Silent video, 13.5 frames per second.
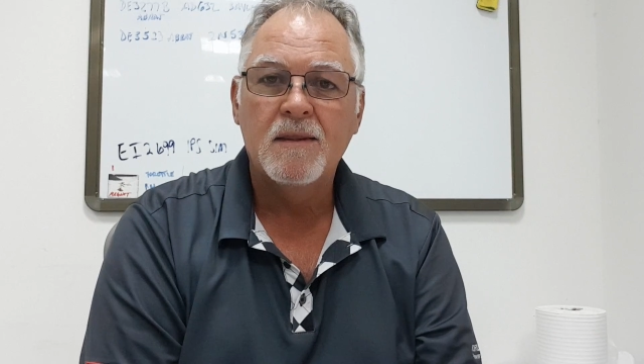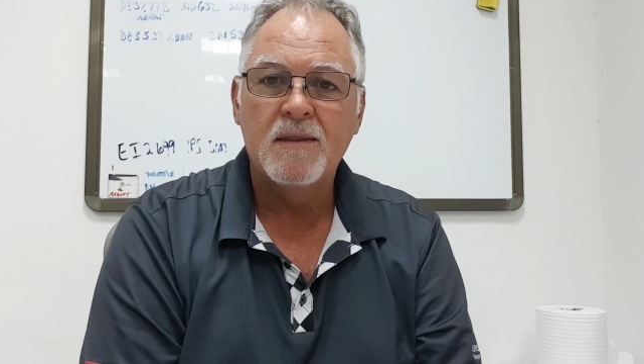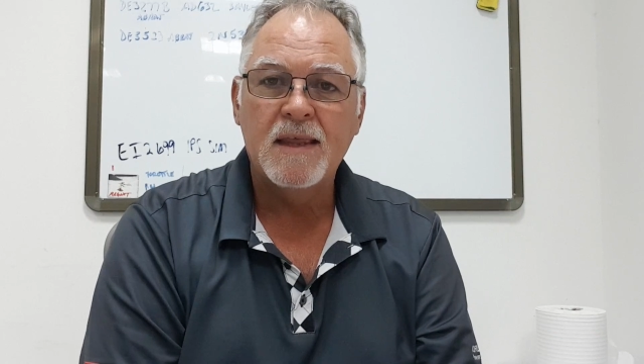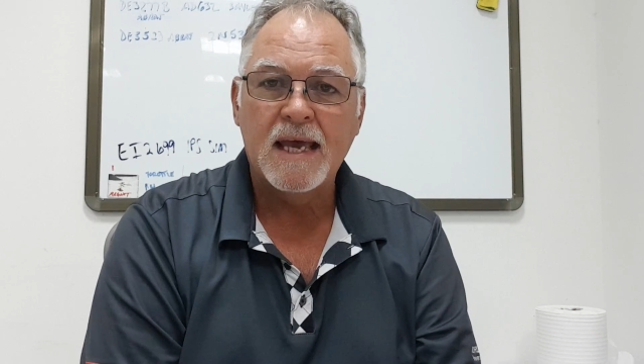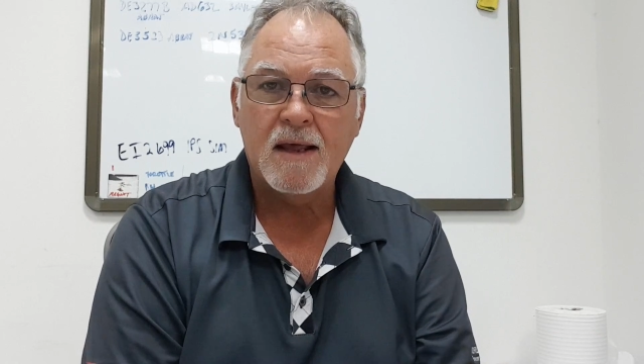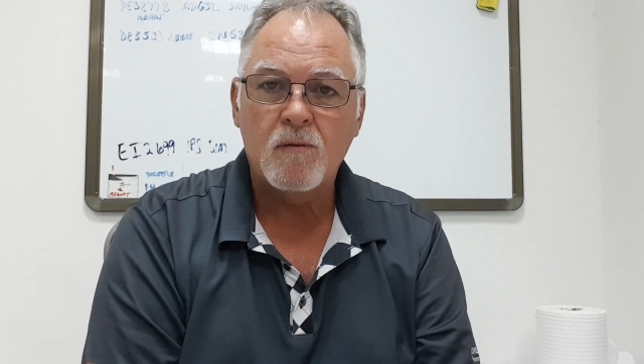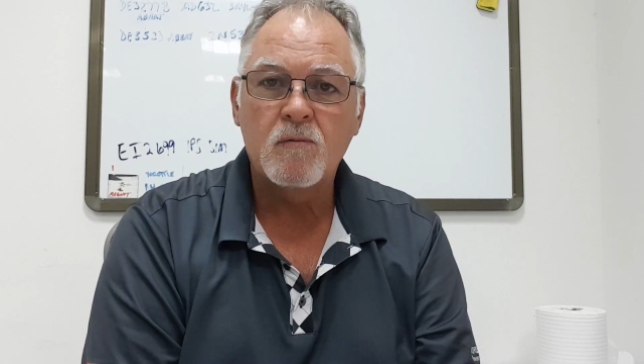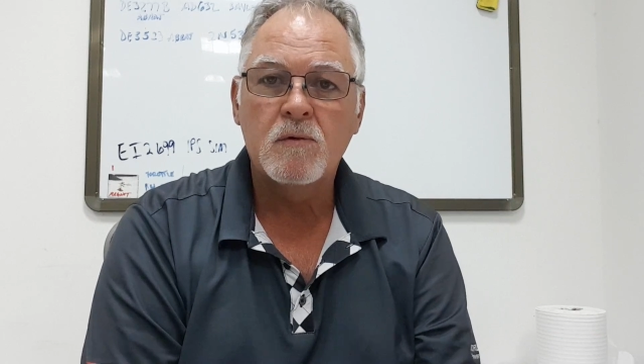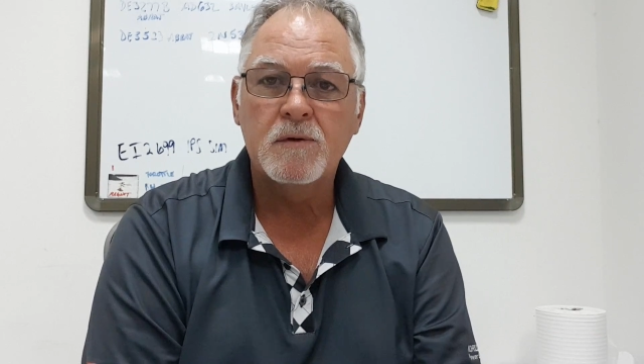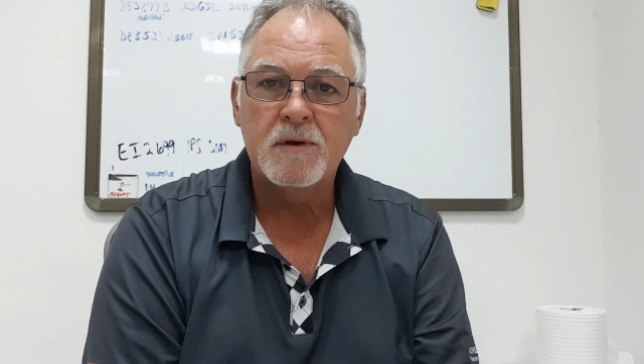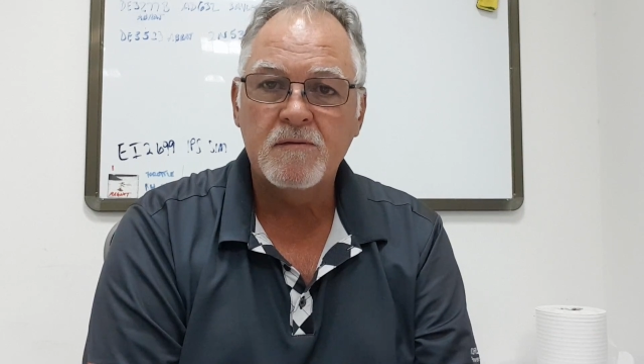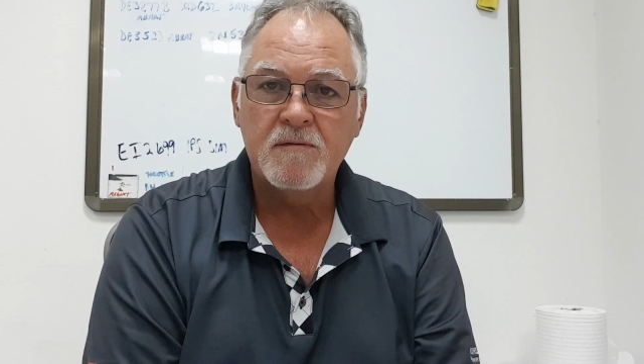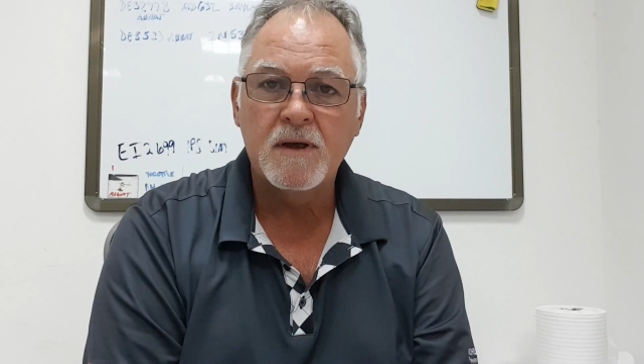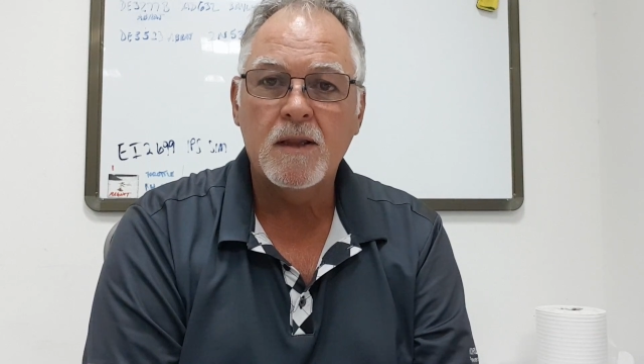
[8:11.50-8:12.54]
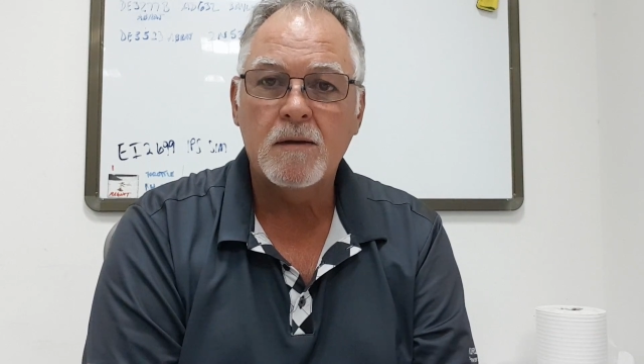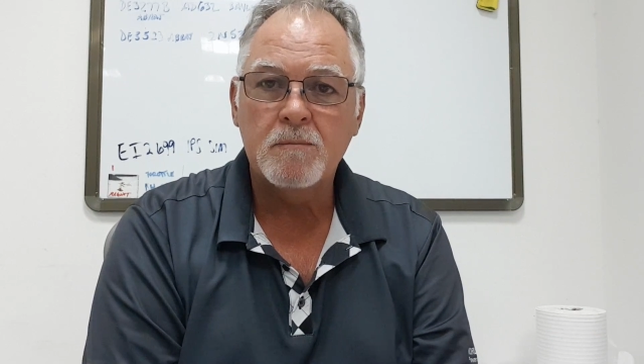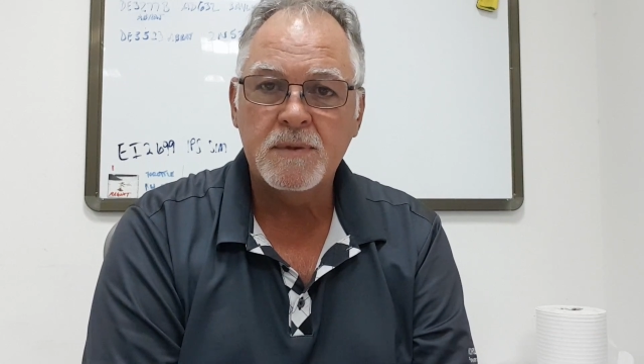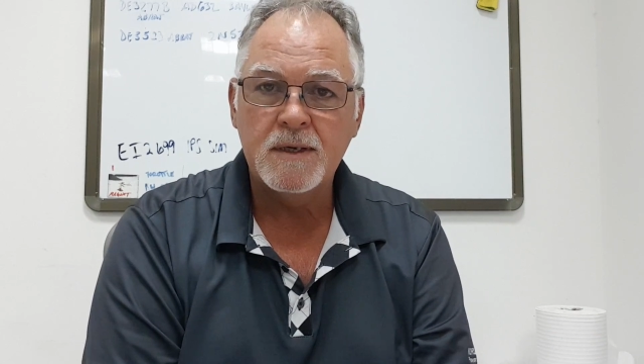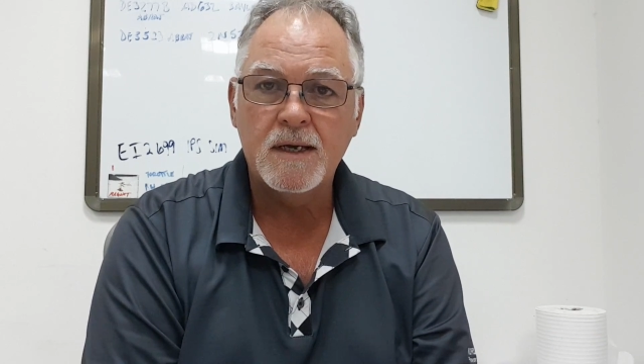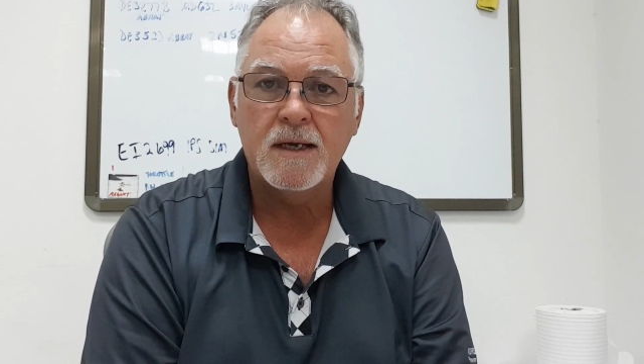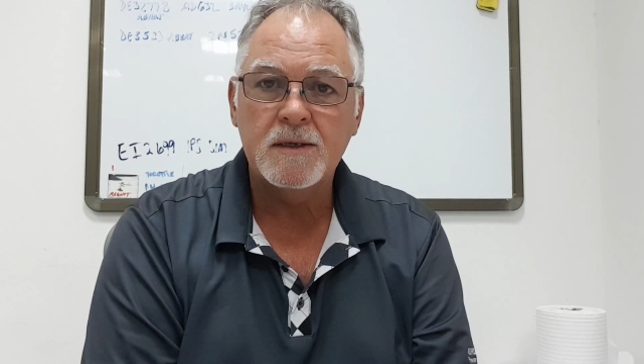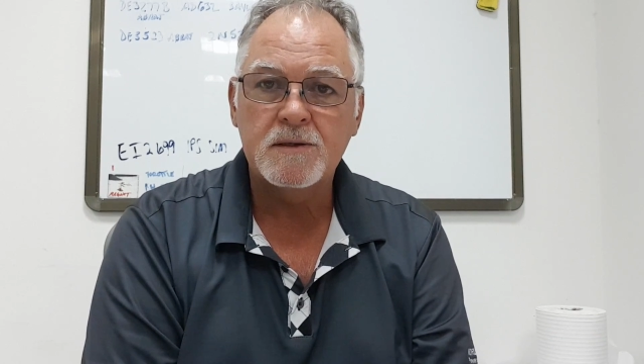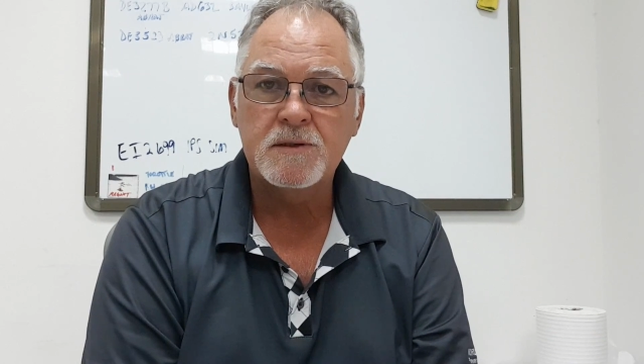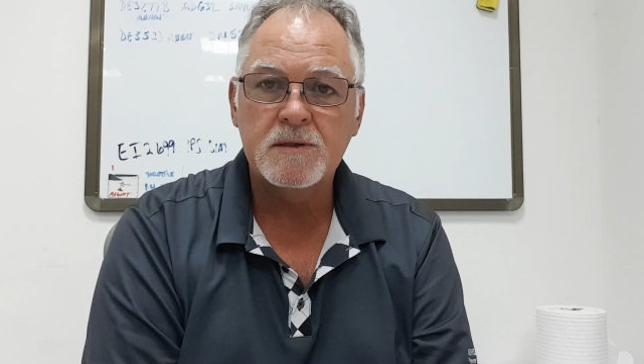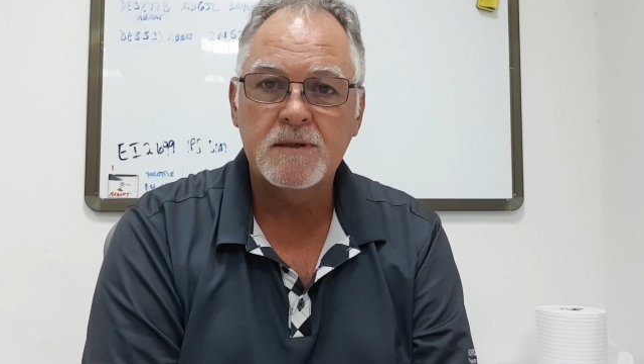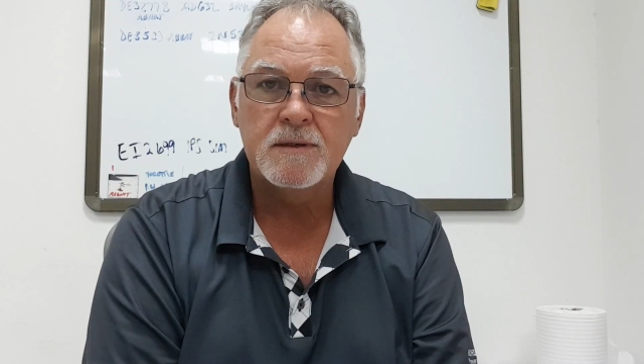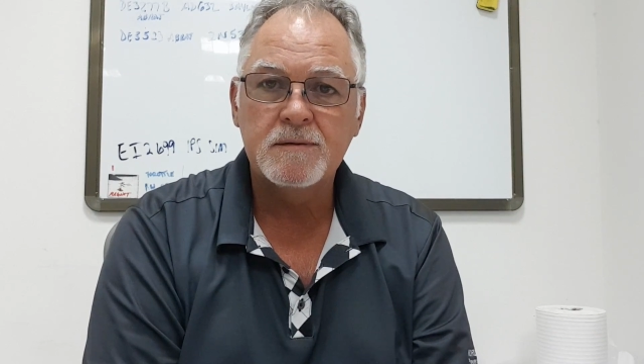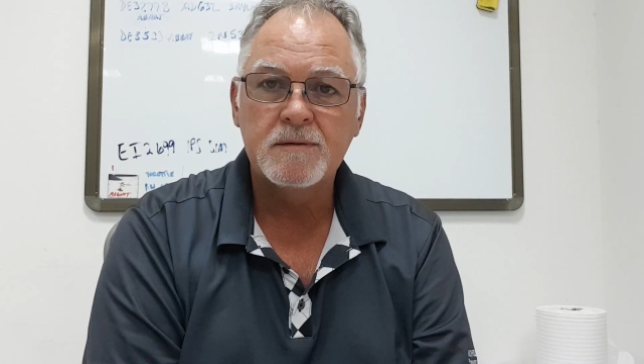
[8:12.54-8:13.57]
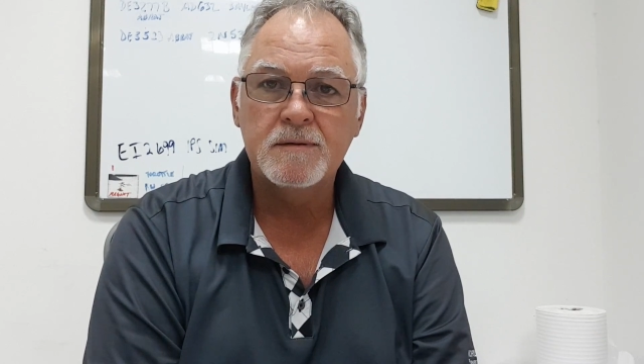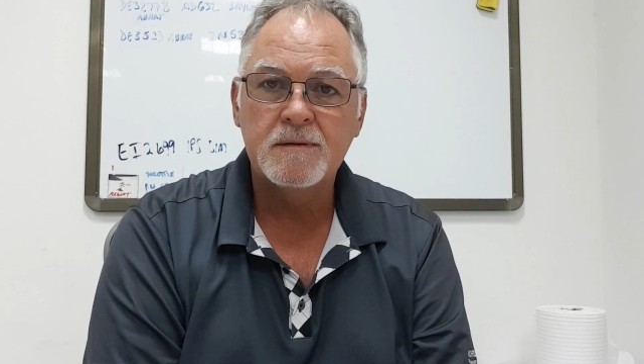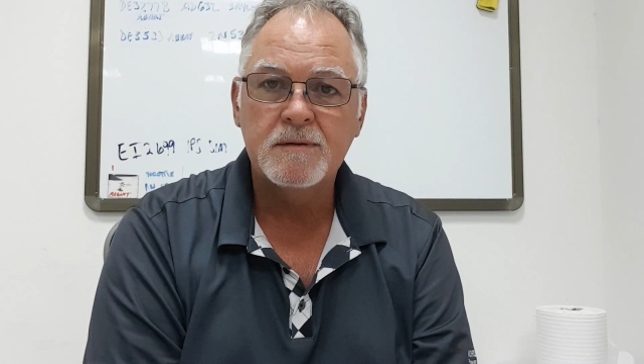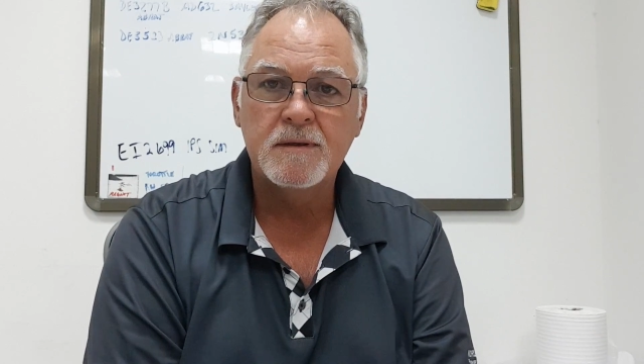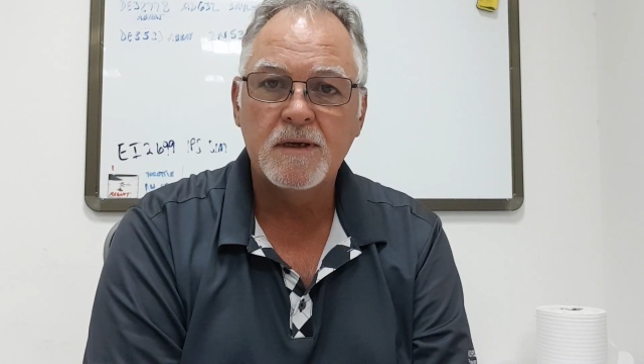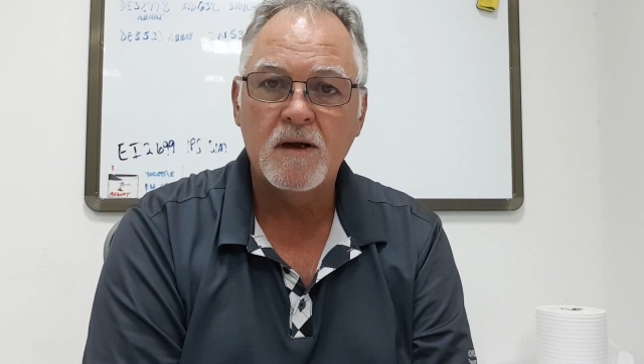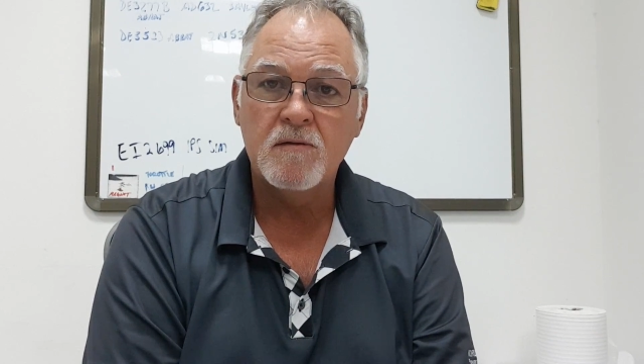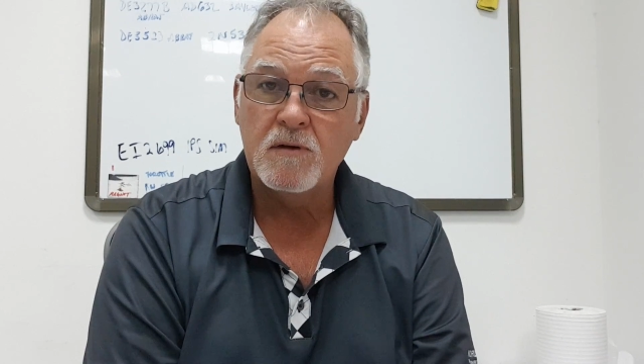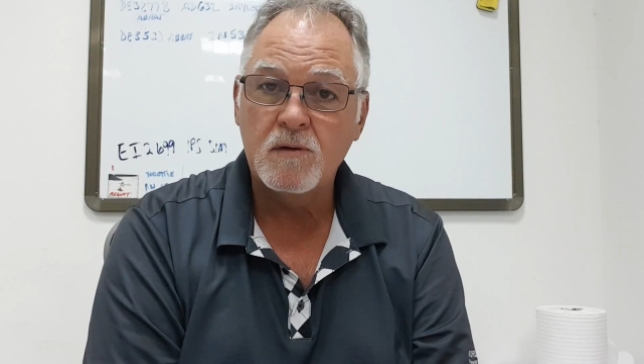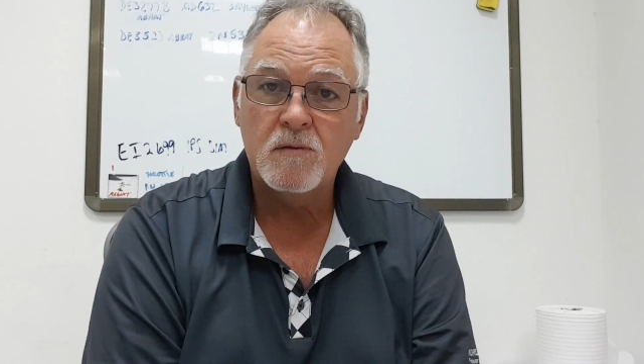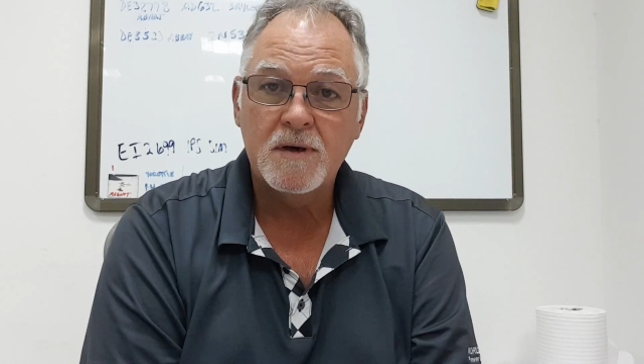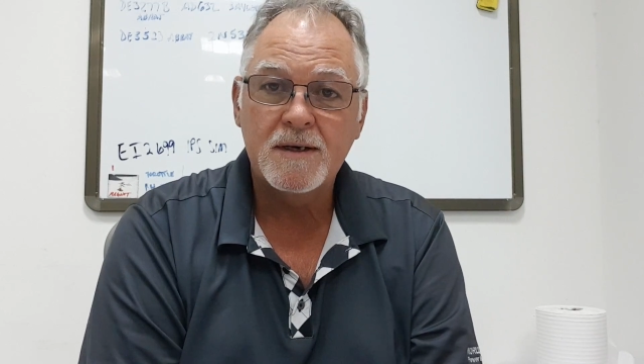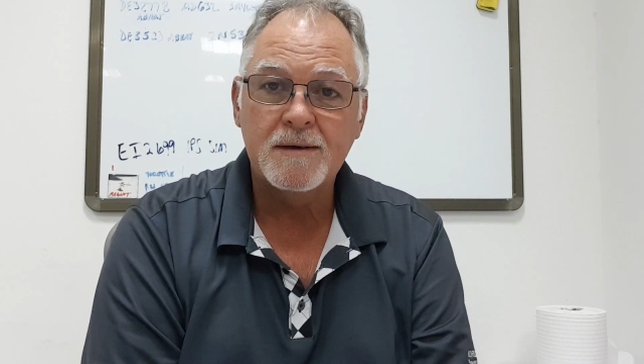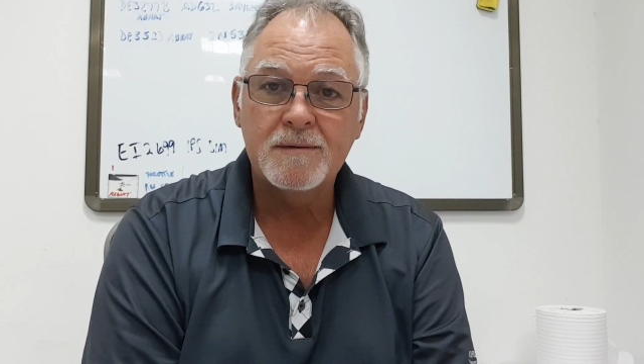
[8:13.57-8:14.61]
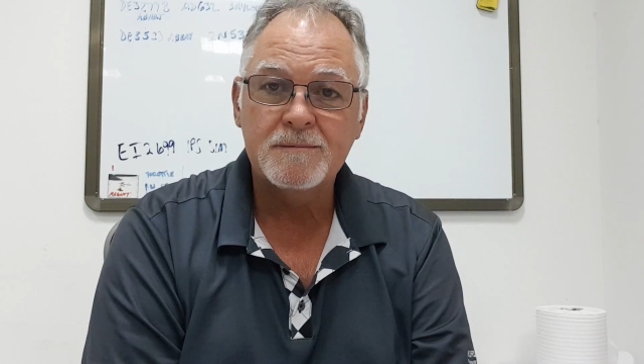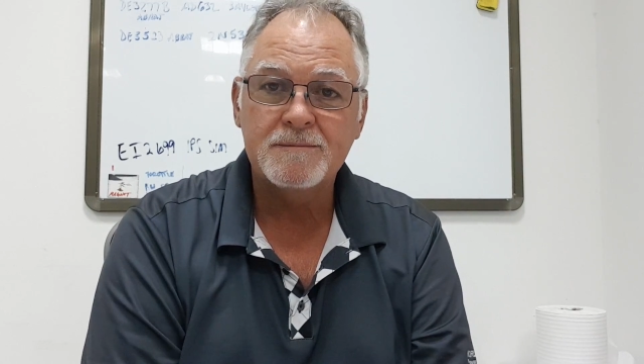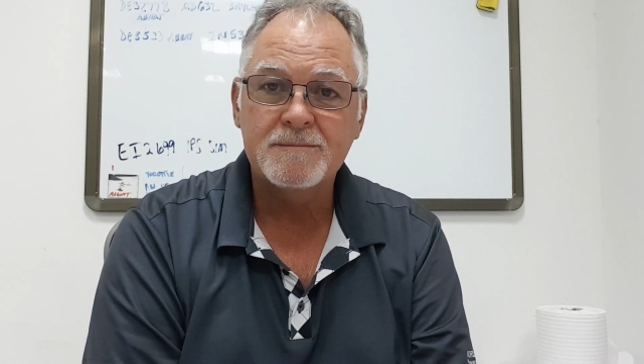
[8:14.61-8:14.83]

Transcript: That will develop touch over the winter.